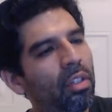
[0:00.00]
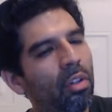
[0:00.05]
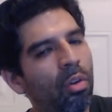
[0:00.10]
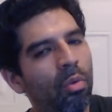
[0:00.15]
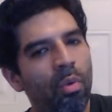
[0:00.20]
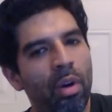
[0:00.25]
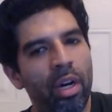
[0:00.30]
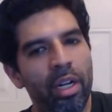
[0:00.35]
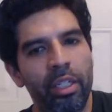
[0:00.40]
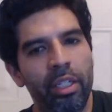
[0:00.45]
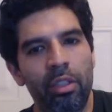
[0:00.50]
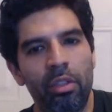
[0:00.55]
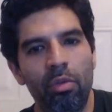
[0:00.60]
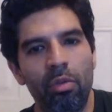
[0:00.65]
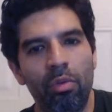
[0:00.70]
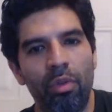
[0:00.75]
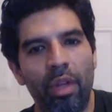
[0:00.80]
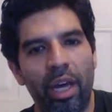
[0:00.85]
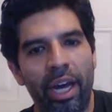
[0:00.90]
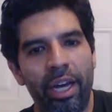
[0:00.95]
don't want to
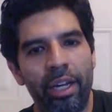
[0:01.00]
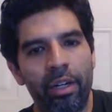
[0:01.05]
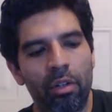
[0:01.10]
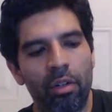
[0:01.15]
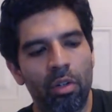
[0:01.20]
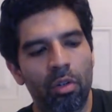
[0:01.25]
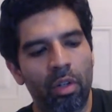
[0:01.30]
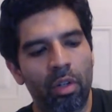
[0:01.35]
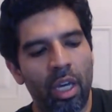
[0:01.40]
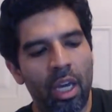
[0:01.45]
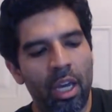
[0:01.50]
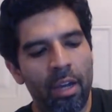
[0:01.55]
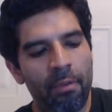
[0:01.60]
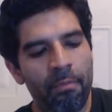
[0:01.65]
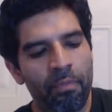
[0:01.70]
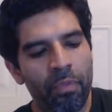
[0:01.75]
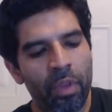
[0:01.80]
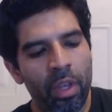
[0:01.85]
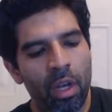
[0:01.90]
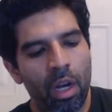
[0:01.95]
do that, okay?
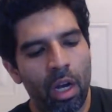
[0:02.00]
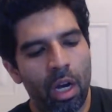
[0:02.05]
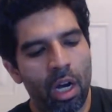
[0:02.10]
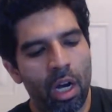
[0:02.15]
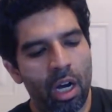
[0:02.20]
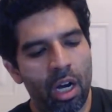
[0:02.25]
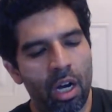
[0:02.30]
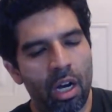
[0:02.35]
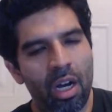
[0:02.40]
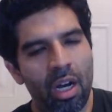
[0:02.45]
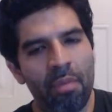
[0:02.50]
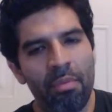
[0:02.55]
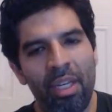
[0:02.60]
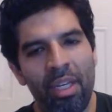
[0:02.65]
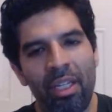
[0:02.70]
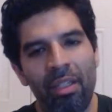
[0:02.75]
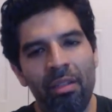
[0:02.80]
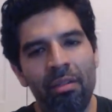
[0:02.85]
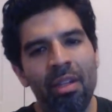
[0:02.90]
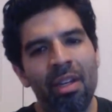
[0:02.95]
I
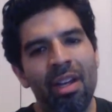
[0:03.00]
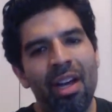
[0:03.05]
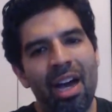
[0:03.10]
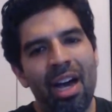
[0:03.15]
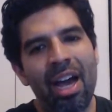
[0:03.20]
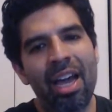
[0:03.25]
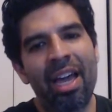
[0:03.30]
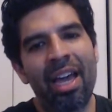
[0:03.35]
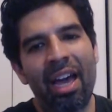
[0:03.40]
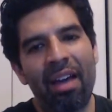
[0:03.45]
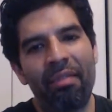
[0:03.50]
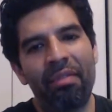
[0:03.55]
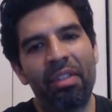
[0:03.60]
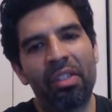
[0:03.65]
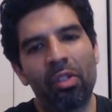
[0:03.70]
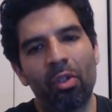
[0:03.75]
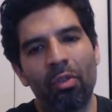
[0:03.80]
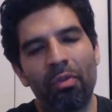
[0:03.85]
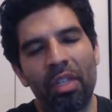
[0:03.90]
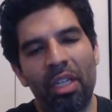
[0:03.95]
mean, I have
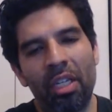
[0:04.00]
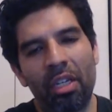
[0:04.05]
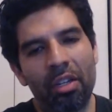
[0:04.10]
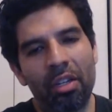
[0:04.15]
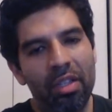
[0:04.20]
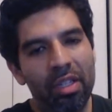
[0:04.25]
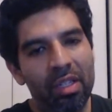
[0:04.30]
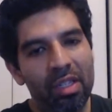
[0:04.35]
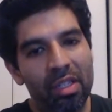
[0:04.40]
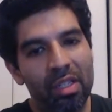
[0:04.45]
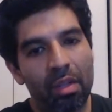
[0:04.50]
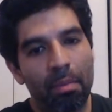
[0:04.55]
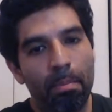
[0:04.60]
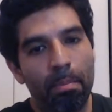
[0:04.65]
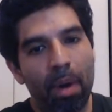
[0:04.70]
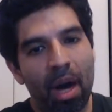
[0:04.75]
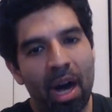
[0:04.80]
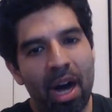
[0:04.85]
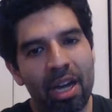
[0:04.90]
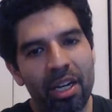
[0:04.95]
this over here. This is the
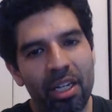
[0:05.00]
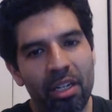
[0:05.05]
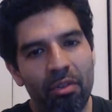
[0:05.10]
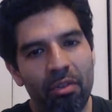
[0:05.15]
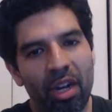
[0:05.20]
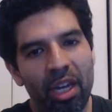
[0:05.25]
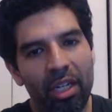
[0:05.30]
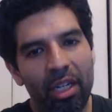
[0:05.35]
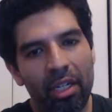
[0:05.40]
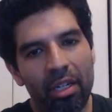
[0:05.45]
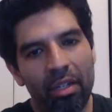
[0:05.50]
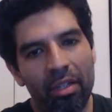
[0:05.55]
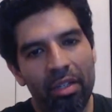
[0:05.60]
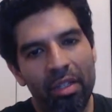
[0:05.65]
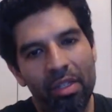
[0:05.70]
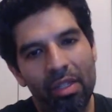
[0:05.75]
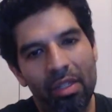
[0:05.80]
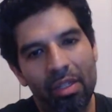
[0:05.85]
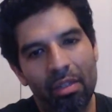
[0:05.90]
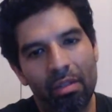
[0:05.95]
body right here.
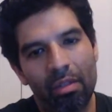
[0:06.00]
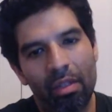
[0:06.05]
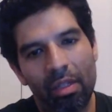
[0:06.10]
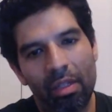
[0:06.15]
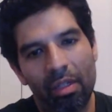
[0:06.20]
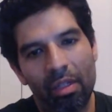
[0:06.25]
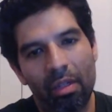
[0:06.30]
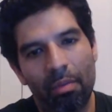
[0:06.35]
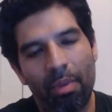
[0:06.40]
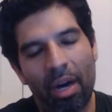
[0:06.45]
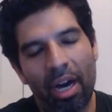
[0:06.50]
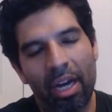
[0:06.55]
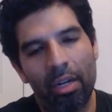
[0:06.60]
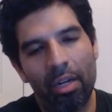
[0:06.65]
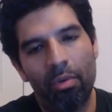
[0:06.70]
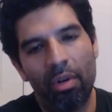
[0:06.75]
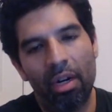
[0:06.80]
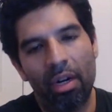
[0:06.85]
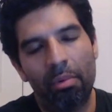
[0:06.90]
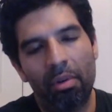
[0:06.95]
This is the body
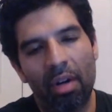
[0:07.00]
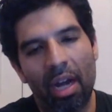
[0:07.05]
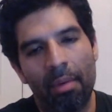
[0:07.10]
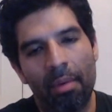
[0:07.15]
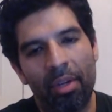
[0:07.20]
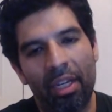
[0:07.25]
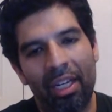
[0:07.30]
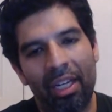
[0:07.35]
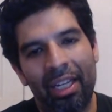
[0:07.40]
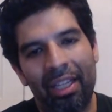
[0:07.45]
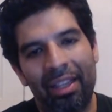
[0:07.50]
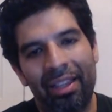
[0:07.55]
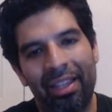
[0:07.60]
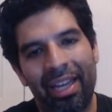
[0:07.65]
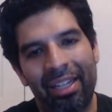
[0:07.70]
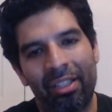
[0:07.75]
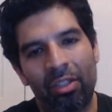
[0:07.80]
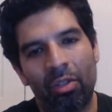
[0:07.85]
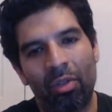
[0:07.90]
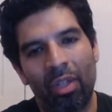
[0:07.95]
where I'm grabbing it, and
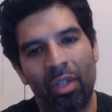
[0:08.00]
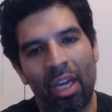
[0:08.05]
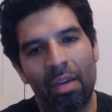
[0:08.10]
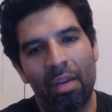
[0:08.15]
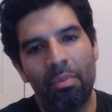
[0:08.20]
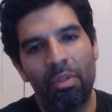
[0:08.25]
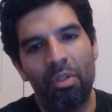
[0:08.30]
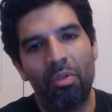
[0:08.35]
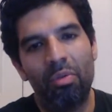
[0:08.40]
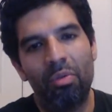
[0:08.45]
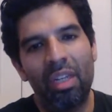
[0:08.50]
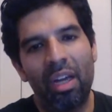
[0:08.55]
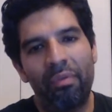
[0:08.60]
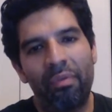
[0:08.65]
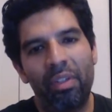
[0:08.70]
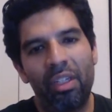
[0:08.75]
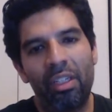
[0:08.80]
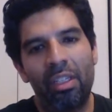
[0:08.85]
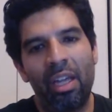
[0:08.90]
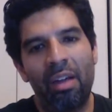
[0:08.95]
that's okay. But you
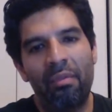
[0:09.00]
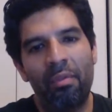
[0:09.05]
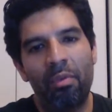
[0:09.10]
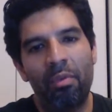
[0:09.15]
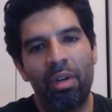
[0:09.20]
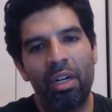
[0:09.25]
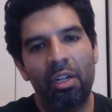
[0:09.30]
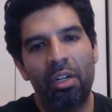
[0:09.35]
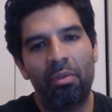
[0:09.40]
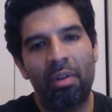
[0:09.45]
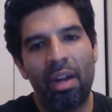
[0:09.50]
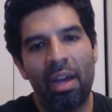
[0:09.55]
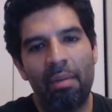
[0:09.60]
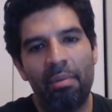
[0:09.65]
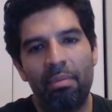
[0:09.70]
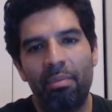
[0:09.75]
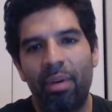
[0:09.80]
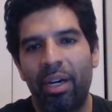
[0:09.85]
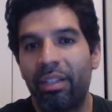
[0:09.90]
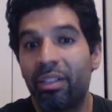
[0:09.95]
definitely never want to grab
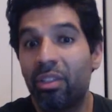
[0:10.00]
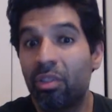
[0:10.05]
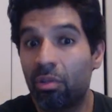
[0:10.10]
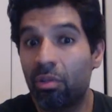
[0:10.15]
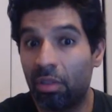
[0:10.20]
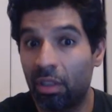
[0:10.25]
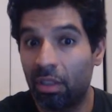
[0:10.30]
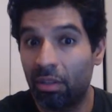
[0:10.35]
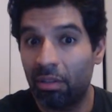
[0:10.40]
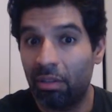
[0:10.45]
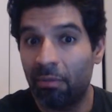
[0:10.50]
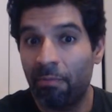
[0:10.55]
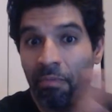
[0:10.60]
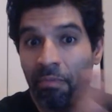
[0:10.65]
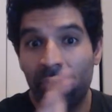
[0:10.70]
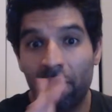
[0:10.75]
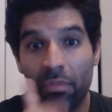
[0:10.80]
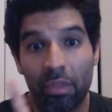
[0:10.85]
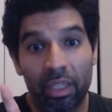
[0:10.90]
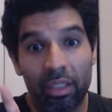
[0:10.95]
it by the strings.
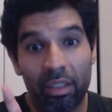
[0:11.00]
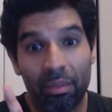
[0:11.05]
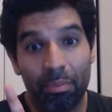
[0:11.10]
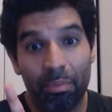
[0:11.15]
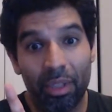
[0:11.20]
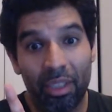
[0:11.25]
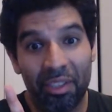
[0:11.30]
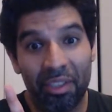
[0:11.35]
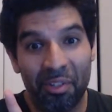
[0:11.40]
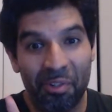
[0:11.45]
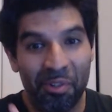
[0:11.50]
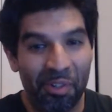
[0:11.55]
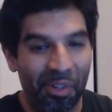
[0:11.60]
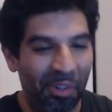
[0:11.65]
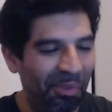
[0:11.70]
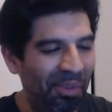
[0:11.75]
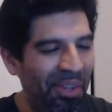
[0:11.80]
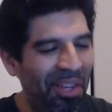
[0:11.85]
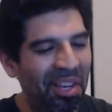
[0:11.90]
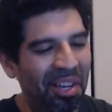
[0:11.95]
That's a big
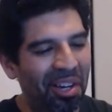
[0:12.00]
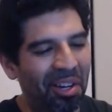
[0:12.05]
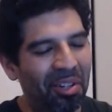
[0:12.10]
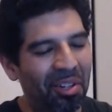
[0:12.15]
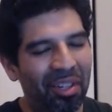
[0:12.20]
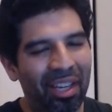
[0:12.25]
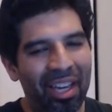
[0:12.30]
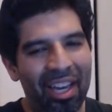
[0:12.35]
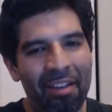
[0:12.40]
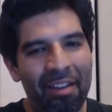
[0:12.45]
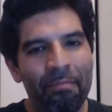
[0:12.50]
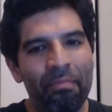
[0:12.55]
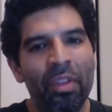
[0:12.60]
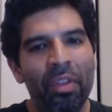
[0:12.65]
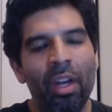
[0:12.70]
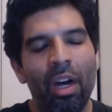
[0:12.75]
no-no. Okay.